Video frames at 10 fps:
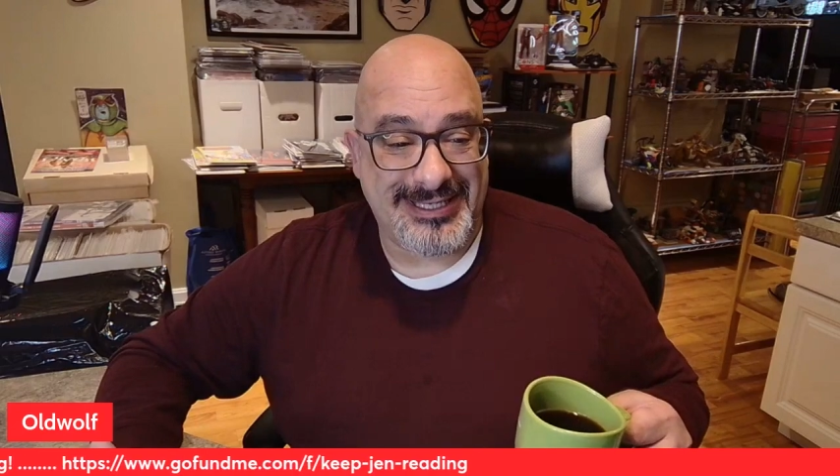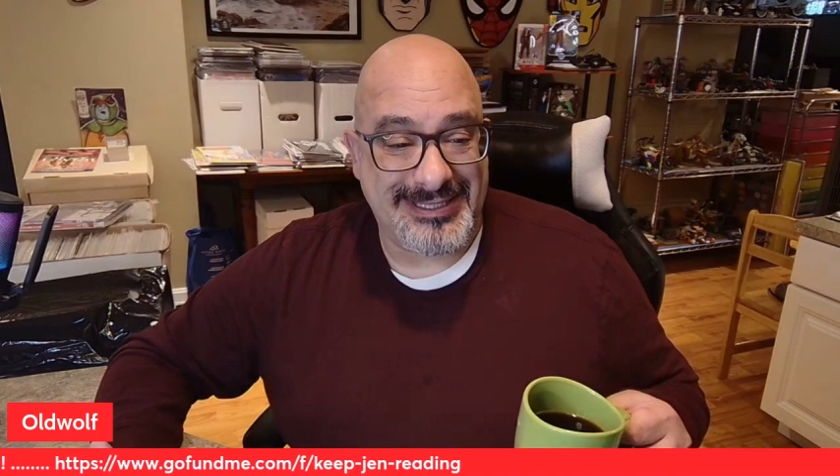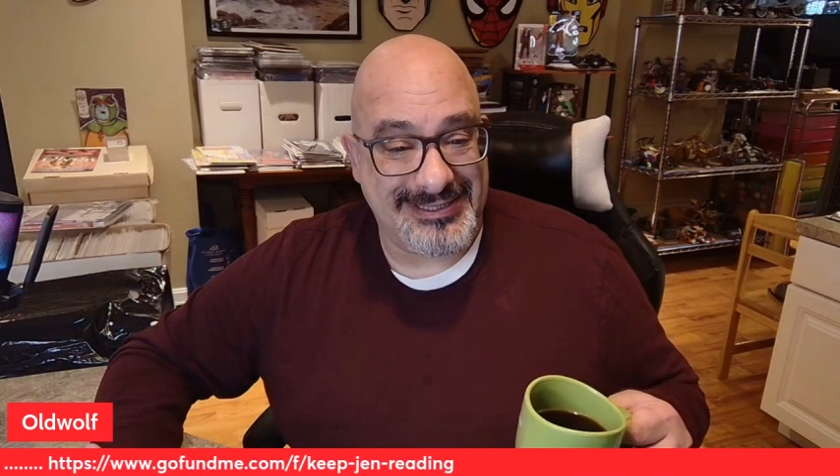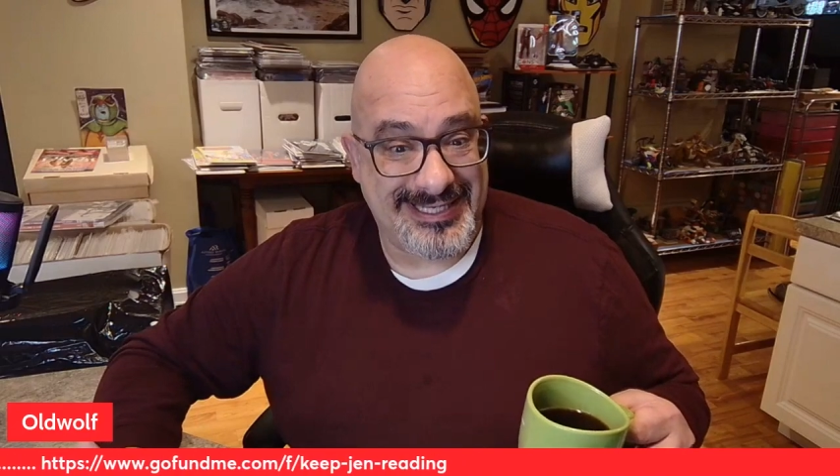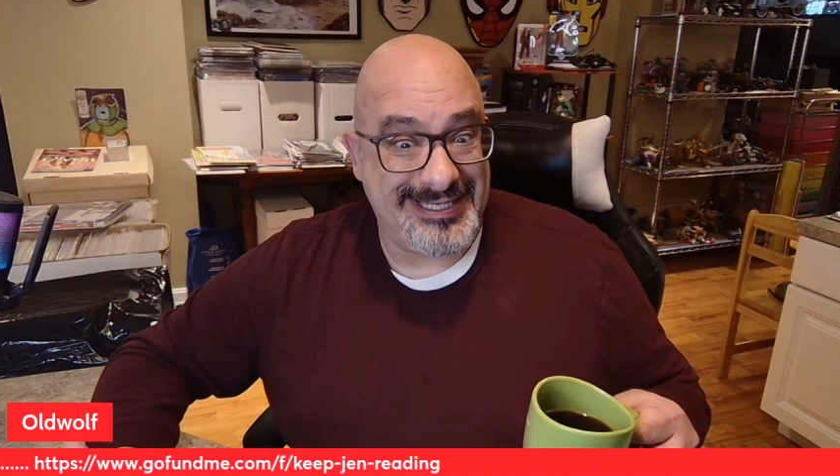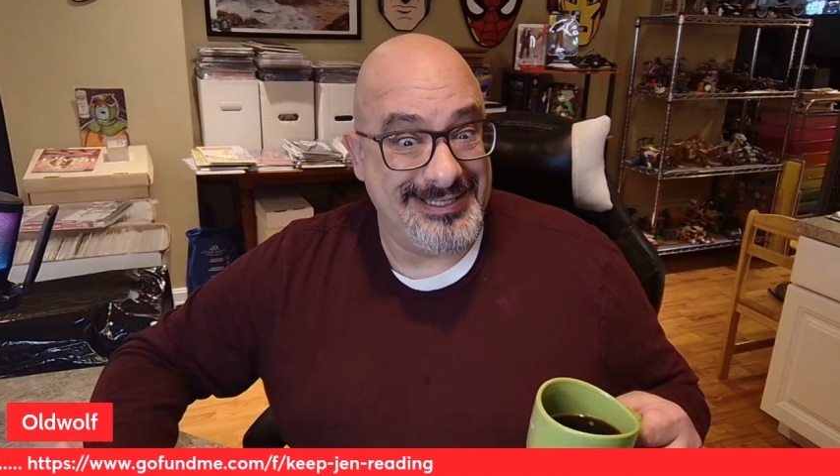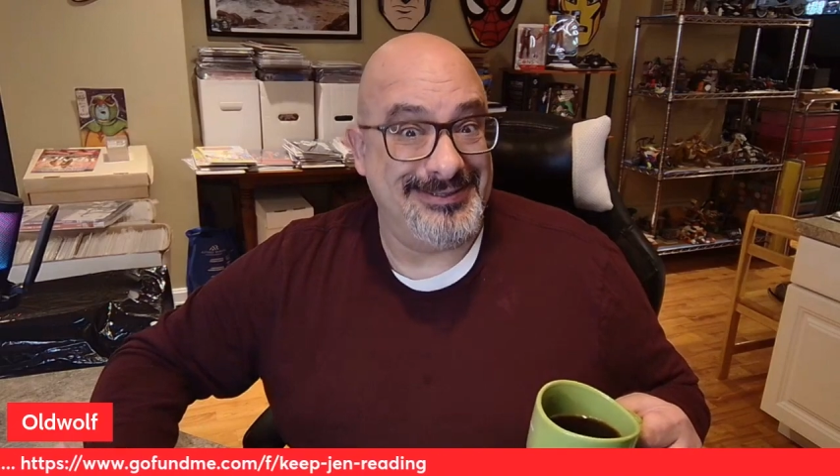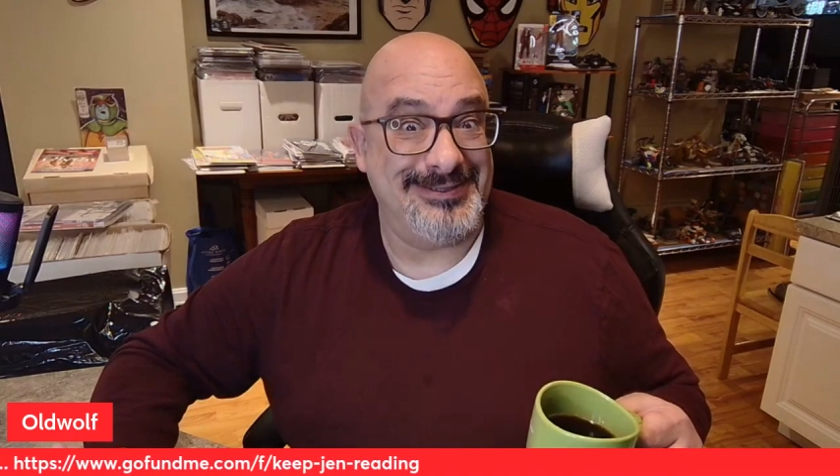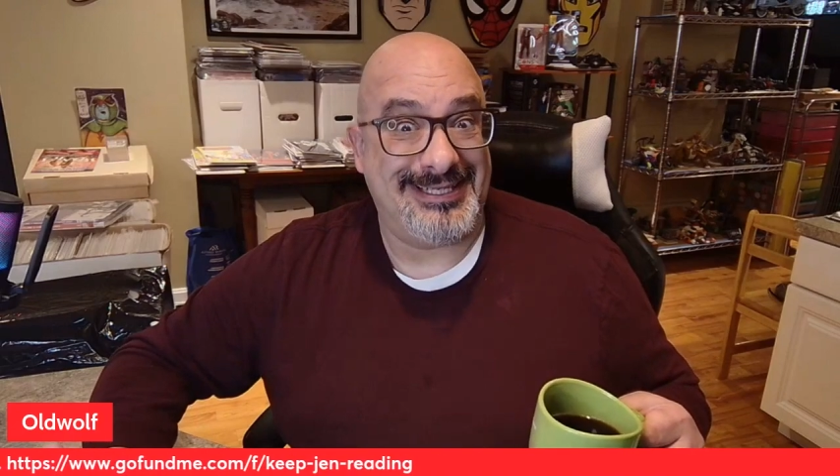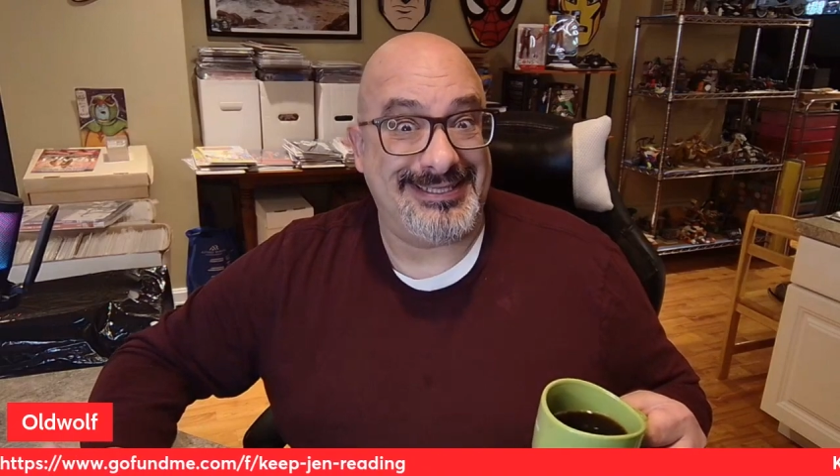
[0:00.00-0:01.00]
because I didn't
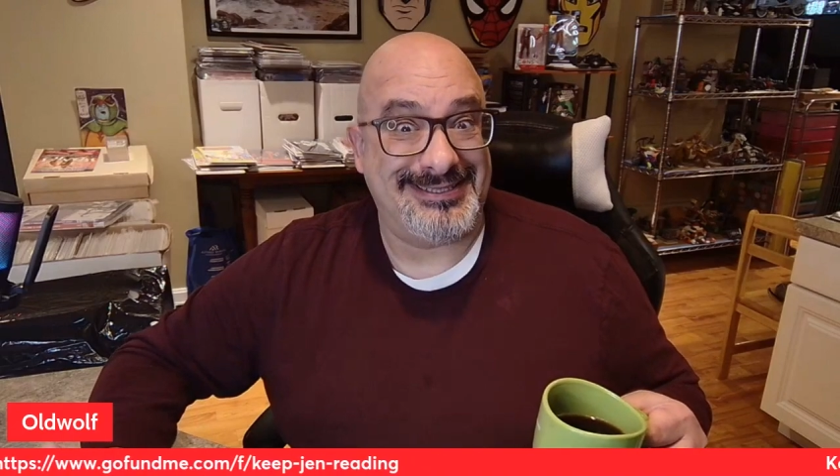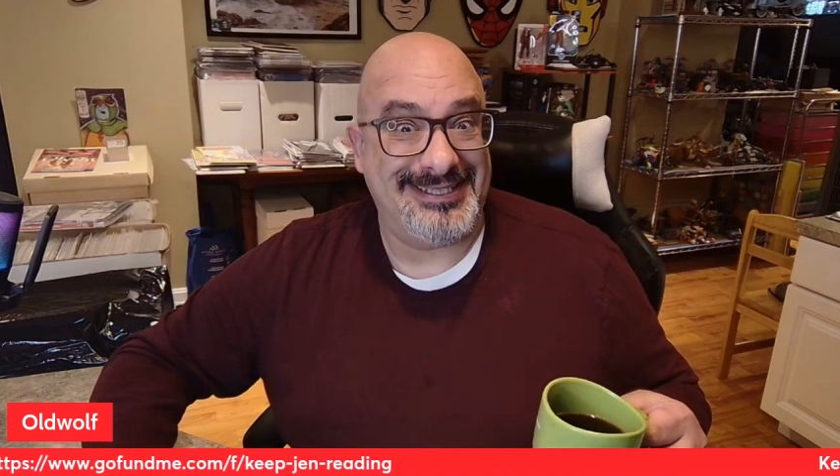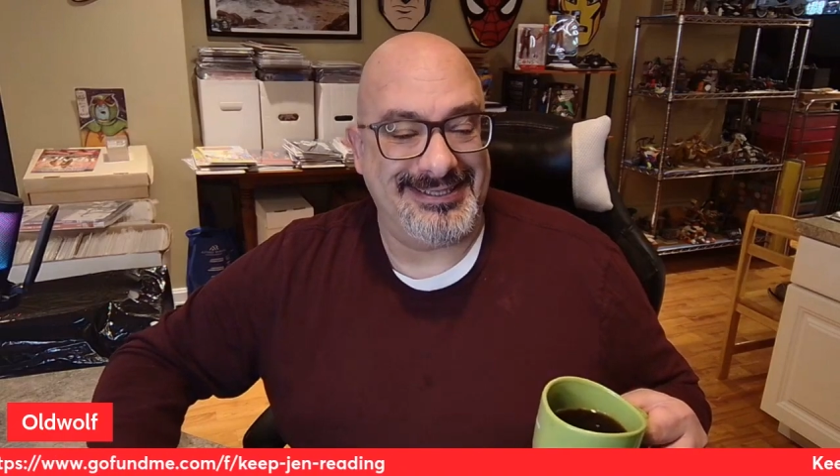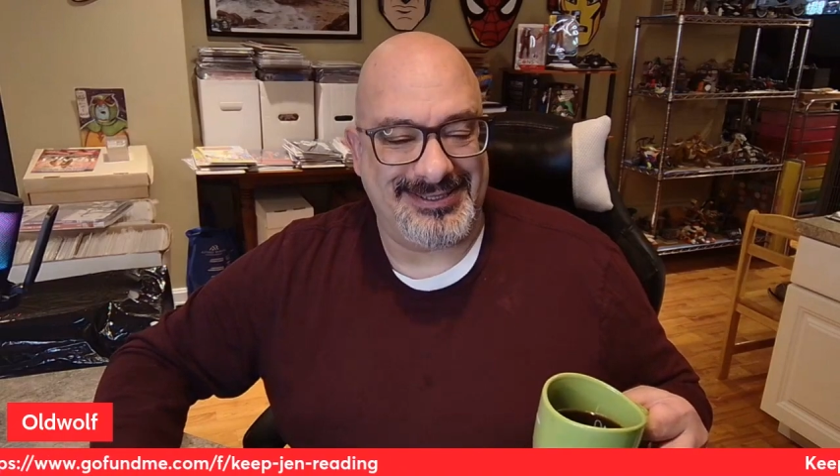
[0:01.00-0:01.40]
do it last night.